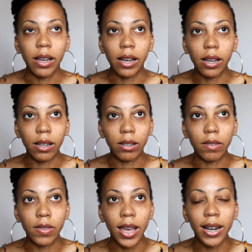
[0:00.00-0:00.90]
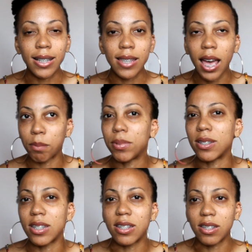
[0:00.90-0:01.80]
uh, that has
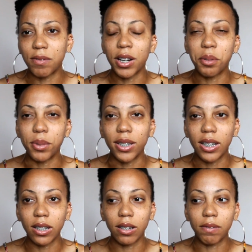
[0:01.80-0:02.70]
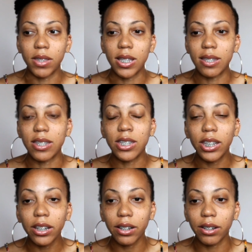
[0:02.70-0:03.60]
happened since the very beginning of this
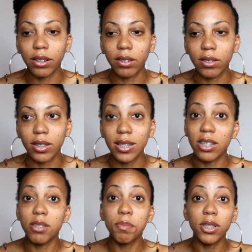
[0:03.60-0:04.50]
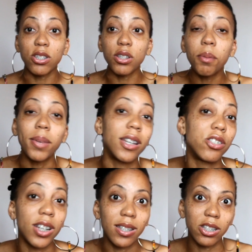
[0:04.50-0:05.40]
year because there's been so many
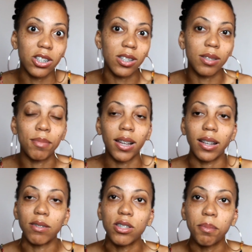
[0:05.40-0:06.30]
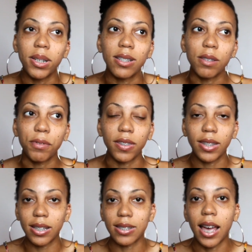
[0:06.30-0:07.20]
transitions in my life, so many different
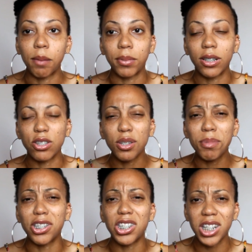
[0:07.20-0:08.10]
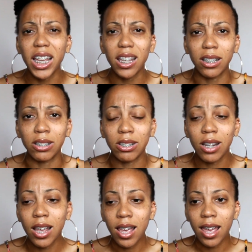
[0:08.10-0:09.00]
things happening, so much change.
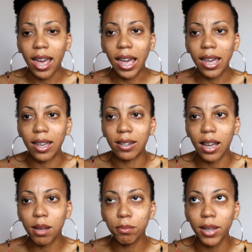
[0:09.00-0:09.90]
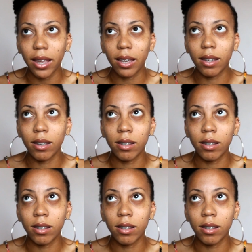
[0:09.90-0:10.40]
And I'm like,